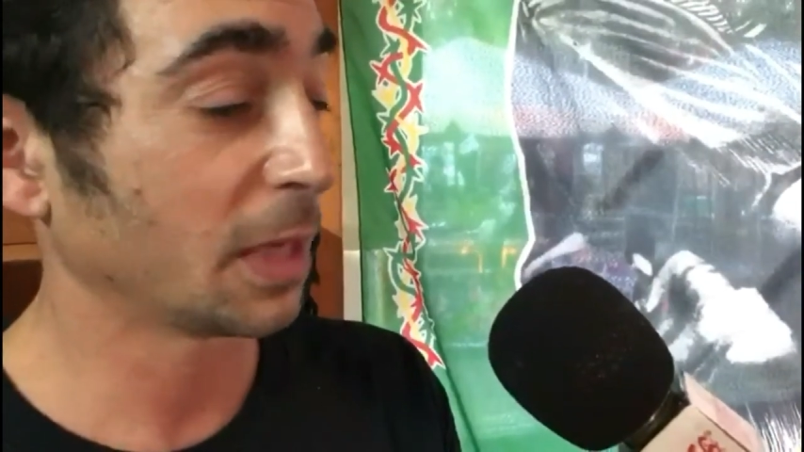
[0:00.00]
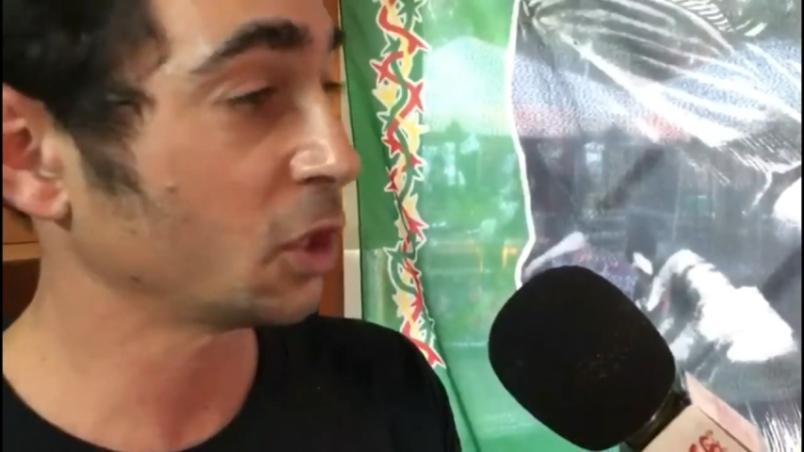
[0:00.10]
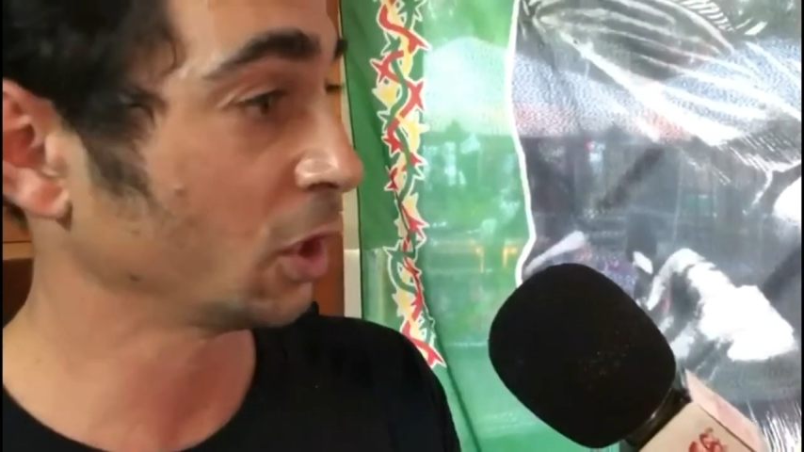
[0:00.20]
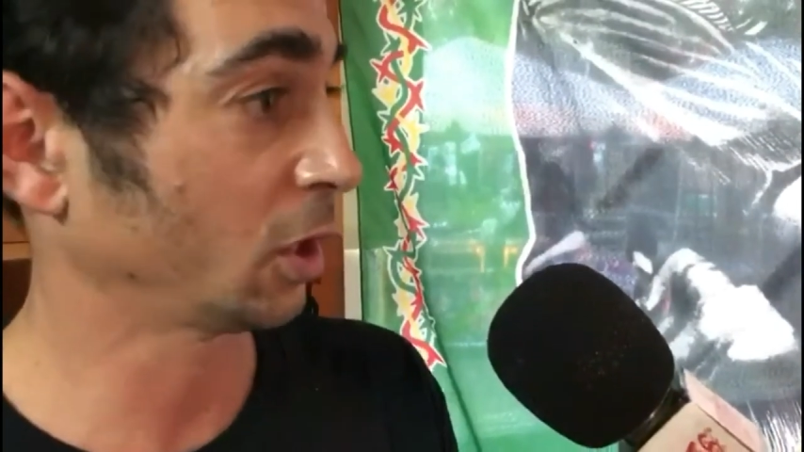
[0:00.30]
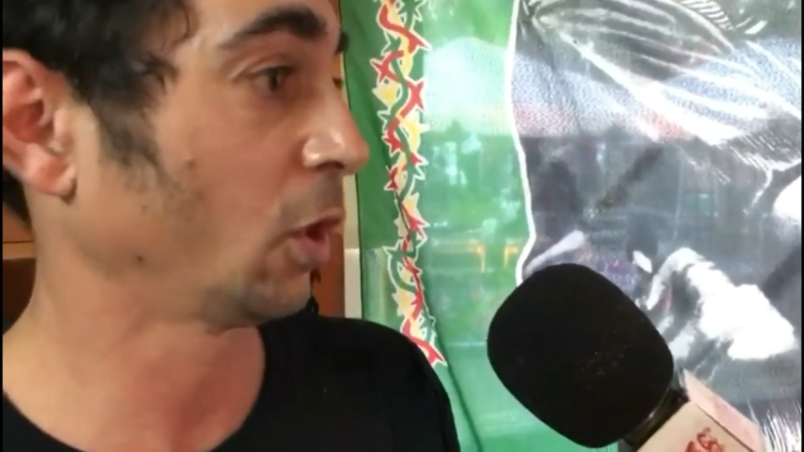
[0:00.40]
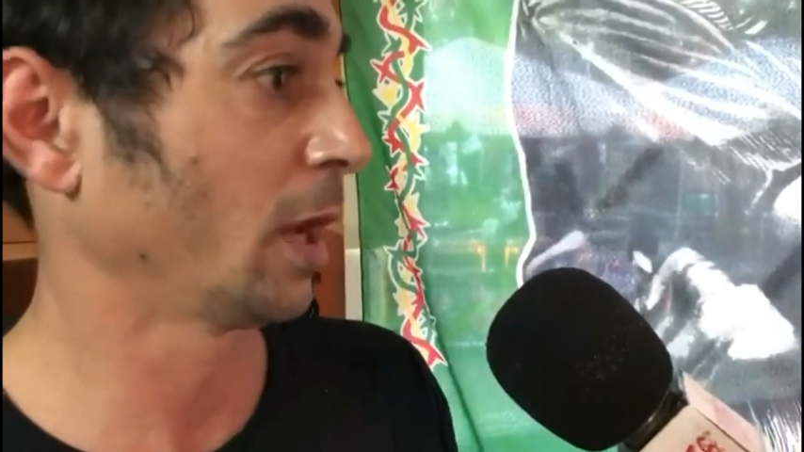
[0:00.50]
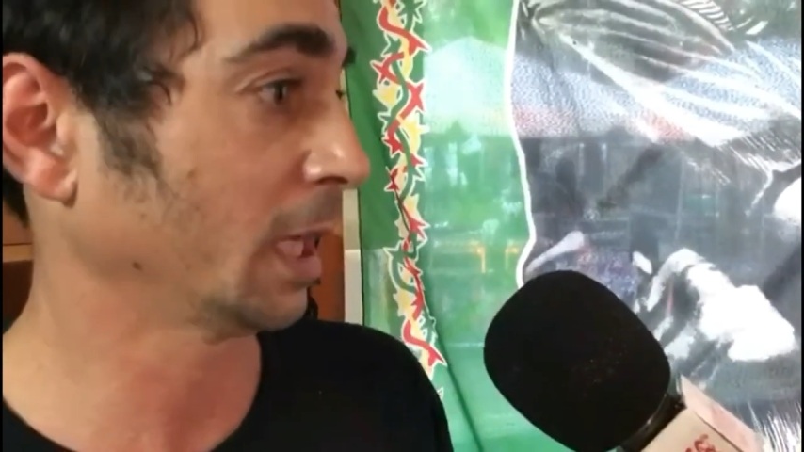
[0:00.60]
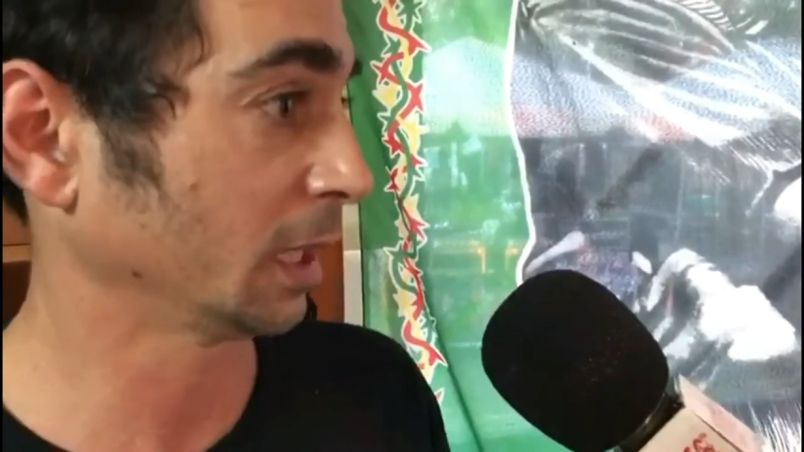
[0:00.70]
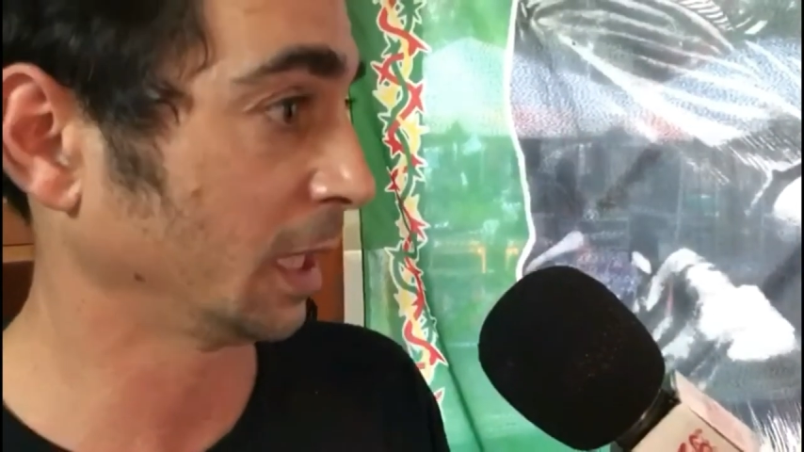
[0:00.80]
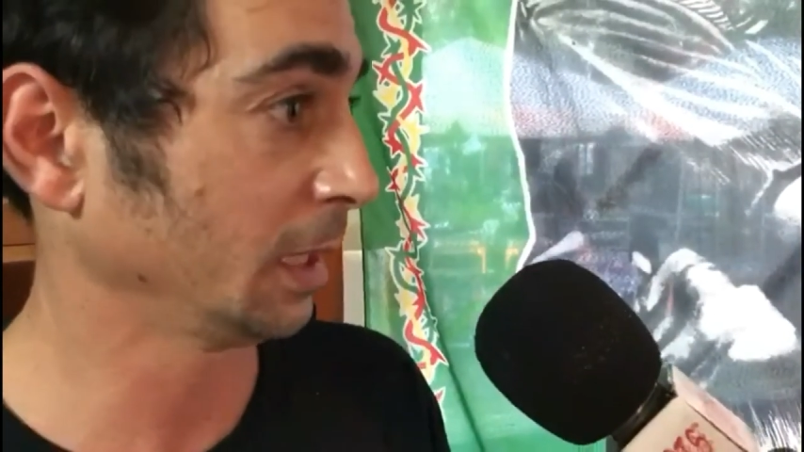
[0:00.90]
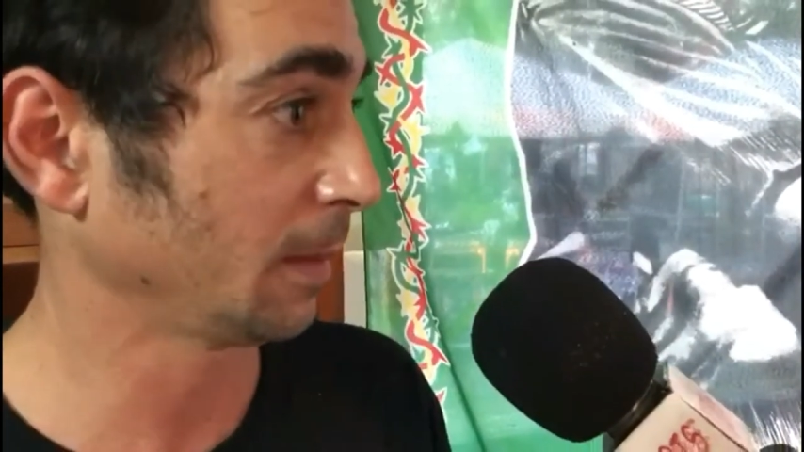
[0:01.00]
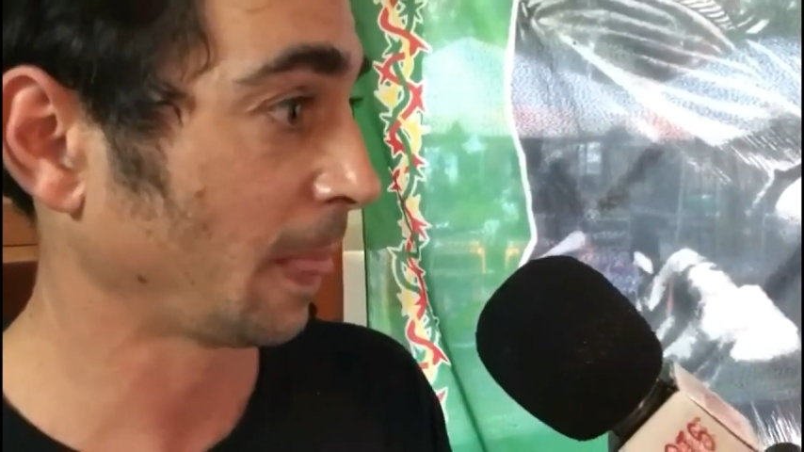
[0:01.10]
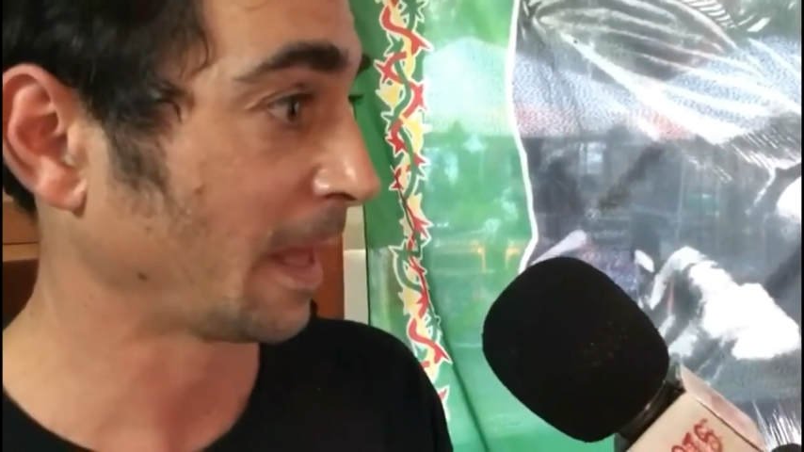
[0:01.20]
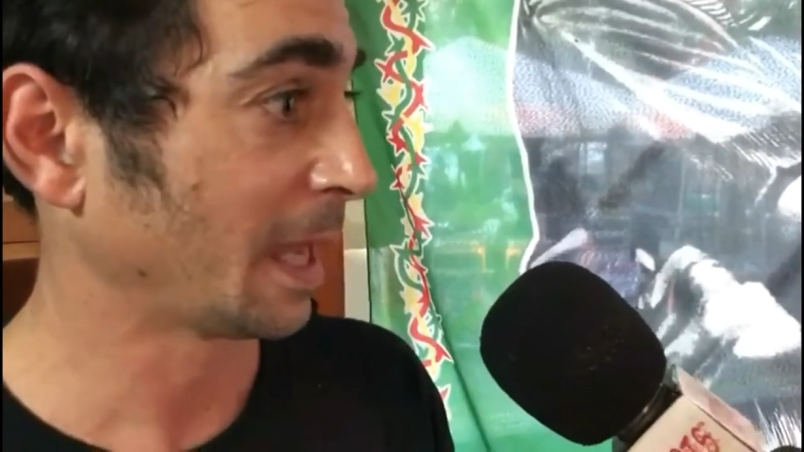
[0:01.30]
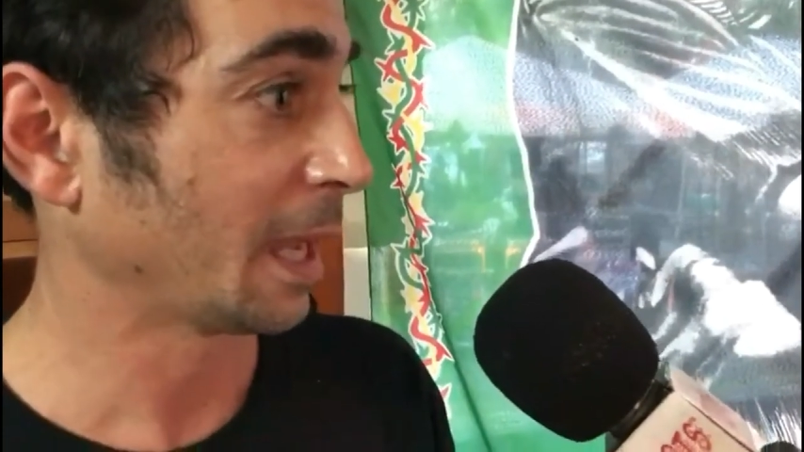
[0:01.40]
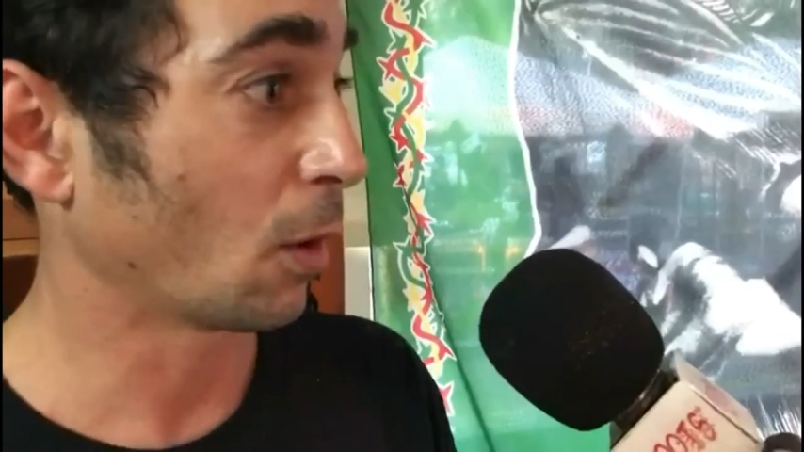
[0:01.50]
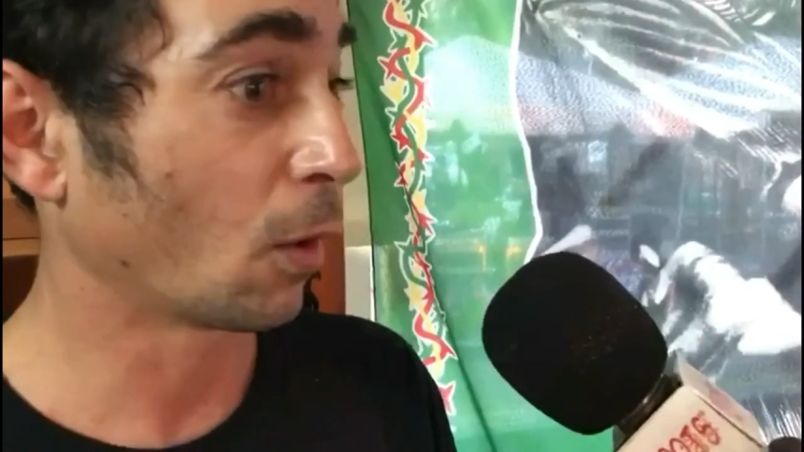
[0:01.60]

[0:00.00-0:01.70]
measured correctly, okay.